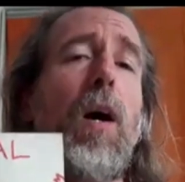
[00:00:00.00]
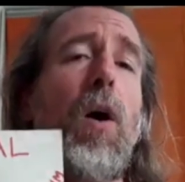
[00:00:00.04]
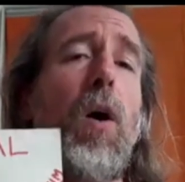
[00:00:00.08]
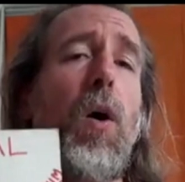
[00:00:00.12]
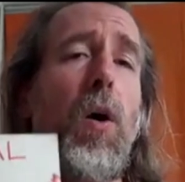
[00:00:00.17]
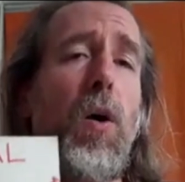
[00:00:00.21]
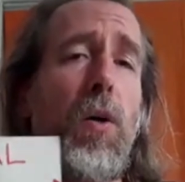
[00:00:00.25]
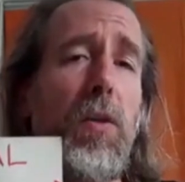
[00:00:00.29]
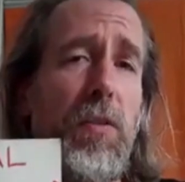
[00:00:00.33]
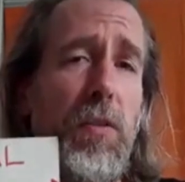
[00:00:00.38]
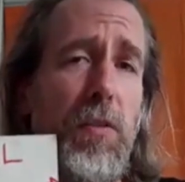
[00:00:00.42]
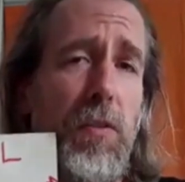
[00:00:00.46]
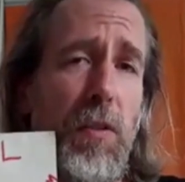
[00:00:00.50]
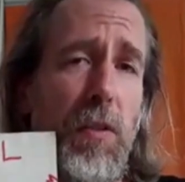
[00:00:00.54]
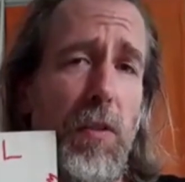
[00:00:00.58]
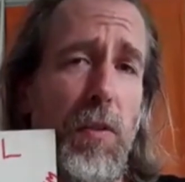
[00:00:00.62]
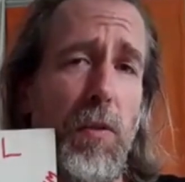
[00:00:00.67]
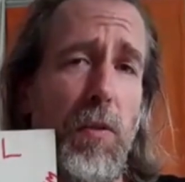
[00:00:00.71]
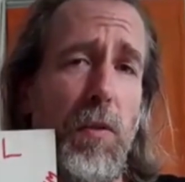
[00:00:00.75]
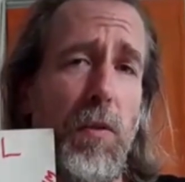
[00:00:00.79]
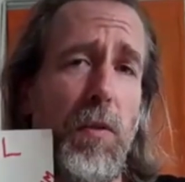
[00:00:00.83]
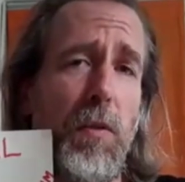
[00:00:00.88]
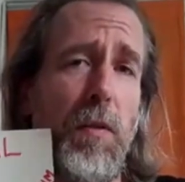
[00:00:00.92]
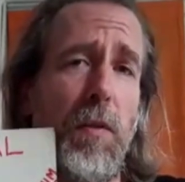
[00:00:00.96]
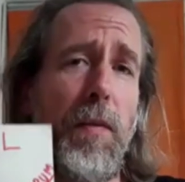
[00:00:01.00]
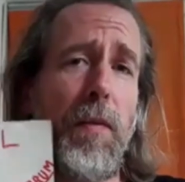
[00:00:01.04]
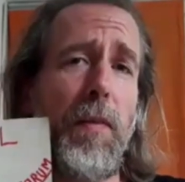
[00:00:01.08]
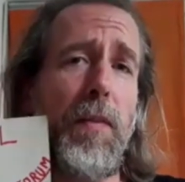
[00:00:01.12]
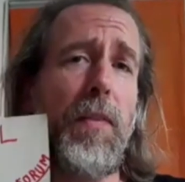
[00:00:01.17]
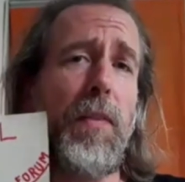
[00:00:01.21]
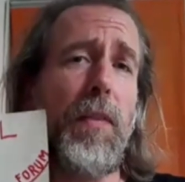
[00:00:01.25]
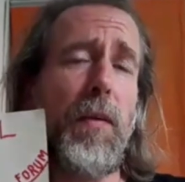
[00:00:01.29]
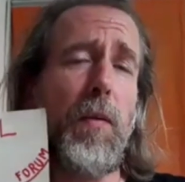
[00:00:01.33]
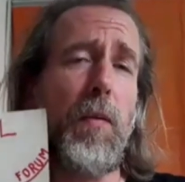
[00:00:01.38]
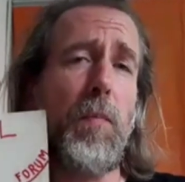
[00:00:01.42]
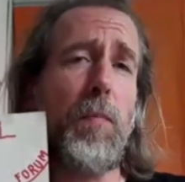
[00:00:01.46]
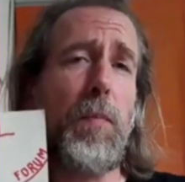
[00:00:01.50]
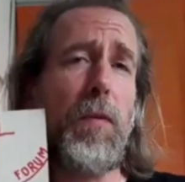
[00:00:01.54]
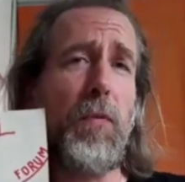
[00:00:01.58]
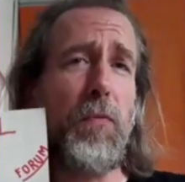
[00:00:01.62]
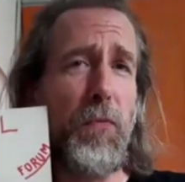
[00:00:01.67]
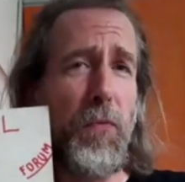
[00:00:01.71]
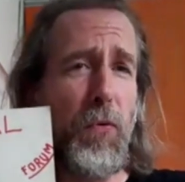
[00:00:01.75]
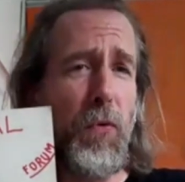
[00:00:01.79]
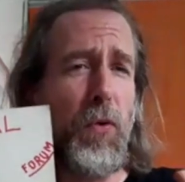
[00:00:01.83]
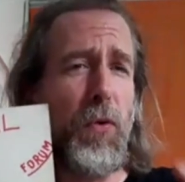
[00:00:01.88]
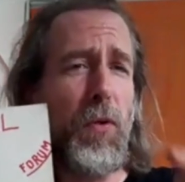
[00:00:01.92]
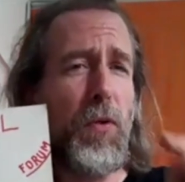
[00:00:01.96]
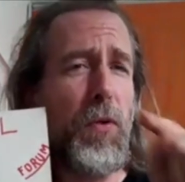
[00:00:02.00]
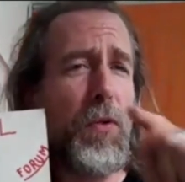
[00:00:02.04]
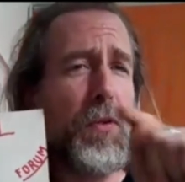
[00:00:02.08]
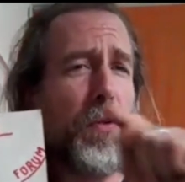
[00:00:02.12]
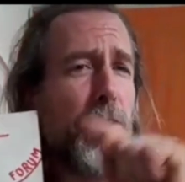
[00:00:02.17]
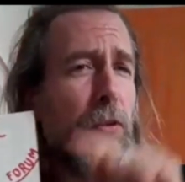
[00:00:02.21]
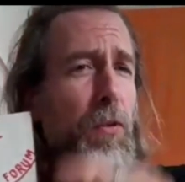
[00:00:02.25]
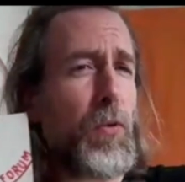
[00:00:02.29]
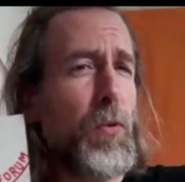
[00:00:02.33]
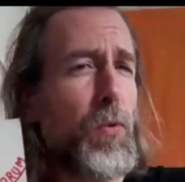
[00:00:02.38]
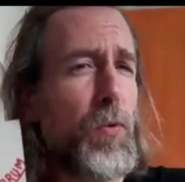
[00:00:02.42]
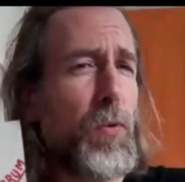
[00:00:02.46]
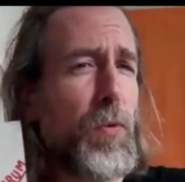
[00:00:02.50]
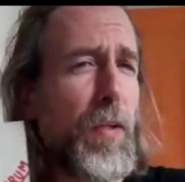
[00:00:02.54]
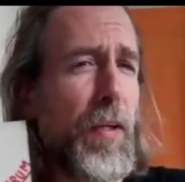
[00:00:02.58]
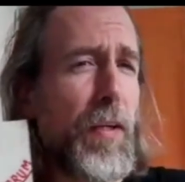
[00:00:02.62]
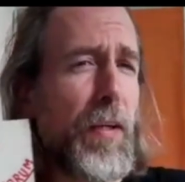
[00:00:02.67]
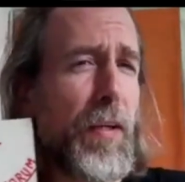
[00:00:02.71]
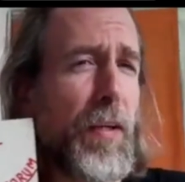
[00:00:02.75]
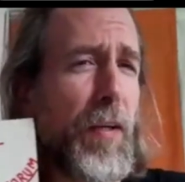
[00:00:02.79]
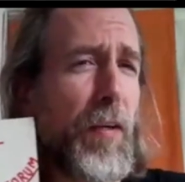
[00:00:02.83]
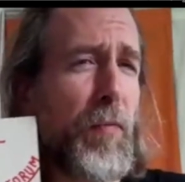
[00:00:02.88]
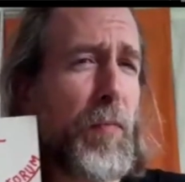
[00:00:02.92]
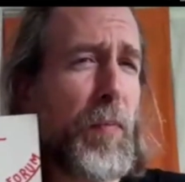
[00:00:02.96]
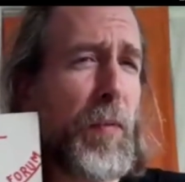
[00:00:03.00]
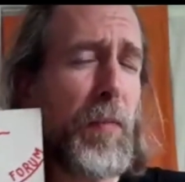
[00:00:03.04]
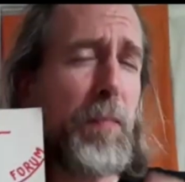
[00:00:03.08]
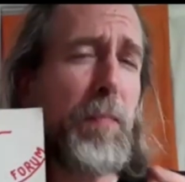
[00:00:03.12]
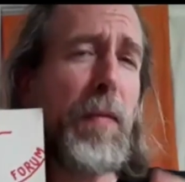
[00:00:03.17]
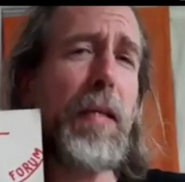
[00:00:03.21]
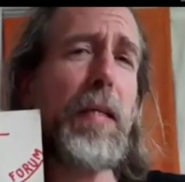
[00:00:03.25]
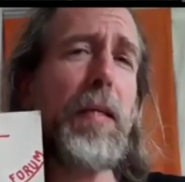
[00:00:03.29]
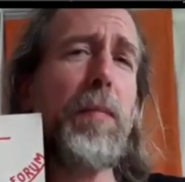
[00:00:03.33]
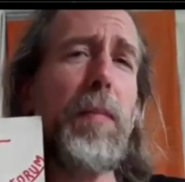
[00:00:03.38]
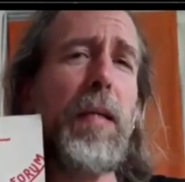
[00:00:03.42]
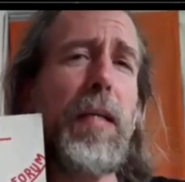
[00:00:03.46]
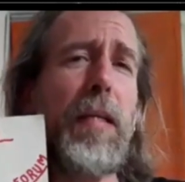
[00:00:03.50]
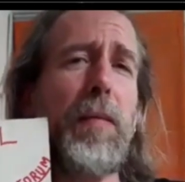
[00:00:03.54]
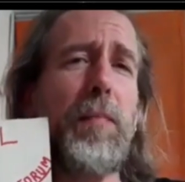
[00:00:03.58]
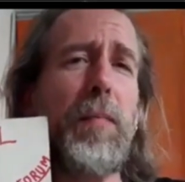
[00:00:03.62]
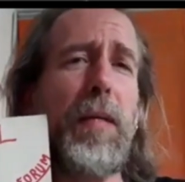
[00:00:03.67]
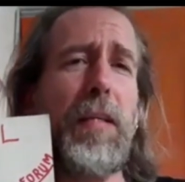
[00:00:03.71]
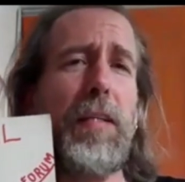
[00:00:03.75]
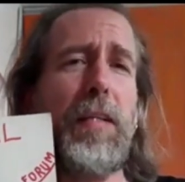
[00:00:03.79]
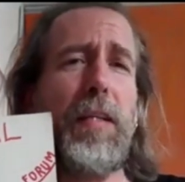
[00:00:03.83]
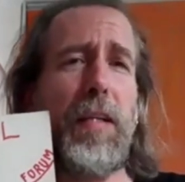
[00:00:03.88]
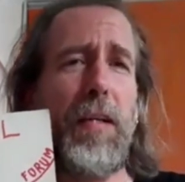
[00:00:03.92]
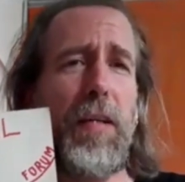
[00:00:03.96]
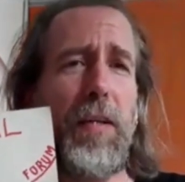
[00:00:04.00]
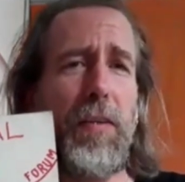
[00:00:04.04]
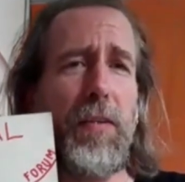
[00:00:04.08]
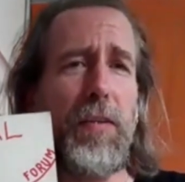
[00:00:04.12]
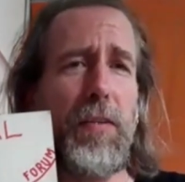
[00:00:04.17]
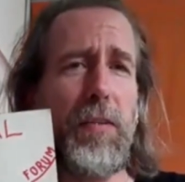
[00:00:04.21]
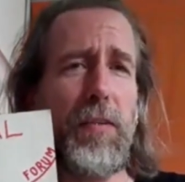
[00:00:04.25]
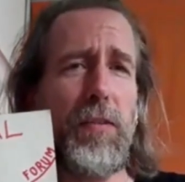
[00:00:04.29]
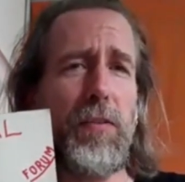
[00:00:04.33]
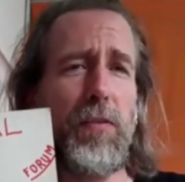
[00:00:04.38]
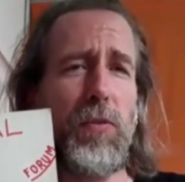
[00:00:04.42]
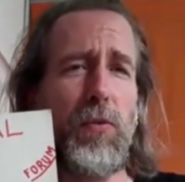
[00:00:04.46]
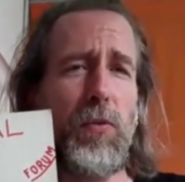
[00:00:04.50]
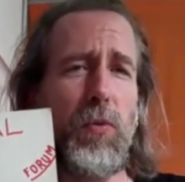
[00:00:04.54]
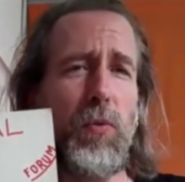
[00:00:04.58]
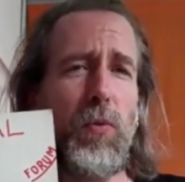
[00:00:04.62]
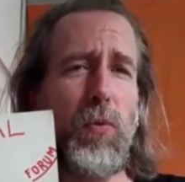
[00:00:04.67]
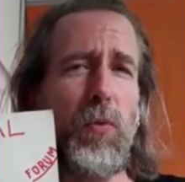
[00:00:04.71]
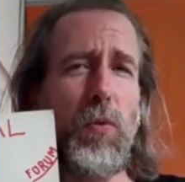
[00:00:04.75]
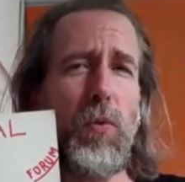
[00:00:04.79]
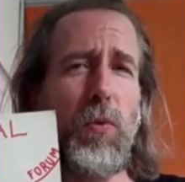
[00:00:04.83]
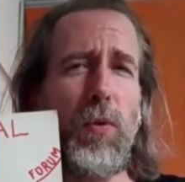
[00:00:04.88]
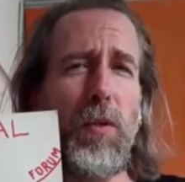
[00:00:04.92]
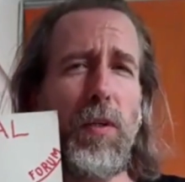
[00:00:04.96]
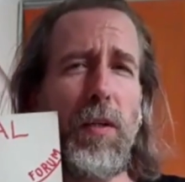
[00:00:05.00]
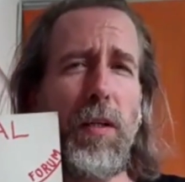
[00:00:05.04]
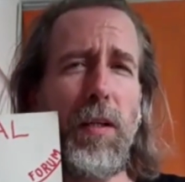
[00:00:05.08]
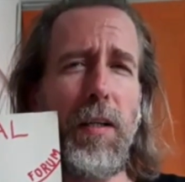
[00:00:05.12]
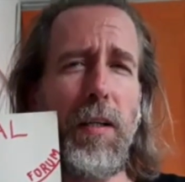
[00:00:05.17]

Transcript: Also, before you, there have been many others who